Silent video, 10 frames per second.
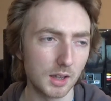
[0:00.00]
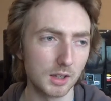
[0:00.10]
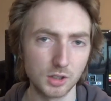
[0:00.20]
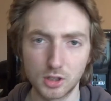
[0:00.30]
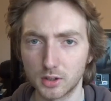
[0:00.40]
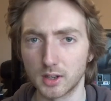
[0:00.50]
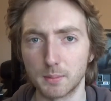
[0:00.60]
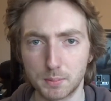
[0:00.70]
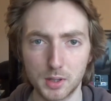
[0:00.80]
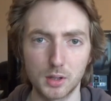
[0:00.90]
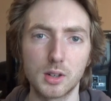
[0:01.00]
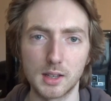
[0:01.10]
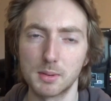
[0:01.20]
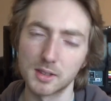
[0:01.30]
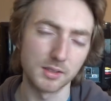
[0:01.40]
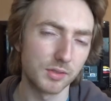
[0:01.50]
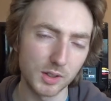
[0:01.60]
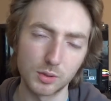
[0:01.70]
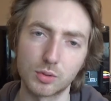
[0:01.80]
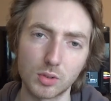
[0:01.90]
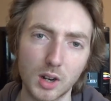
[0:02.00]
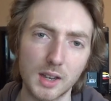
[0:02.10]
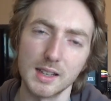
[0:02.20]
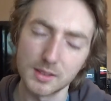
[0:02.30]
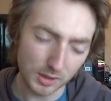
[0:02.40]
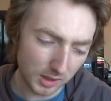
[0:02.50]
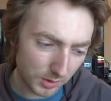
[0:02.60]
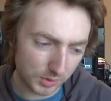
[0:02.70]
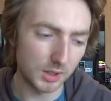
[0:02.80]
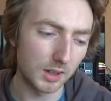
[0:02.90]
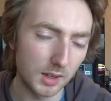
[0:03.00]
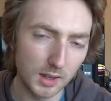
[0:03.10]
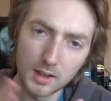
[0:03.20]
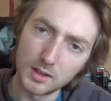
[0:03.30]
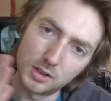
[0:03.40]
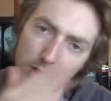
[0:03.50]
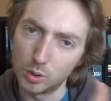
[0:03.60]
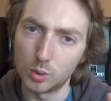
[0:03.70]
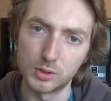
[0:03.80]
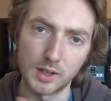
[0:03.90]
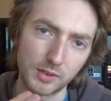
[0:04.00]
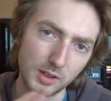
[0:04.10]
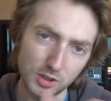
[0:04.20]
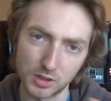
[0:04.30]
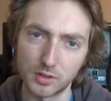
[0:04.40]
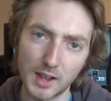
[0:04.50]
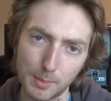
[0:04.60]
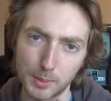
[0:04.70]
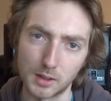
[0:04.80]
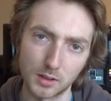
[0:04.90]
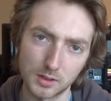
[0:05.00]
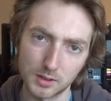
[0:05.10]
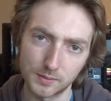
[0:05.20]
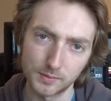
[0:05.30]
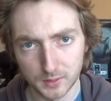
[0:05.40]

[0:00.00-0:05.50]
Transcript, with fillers: You're doing it purely because it feels right. It's closer to your definition of happiness.